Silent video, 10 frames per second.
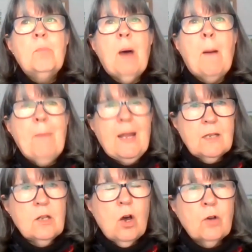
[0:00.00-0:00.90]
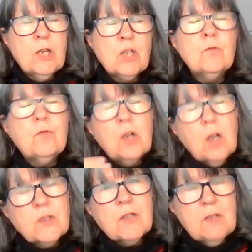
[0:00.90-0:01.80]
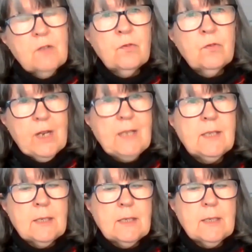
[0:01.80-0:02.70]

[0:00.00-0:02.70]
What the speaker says: but metacognition, for lots of different reasons,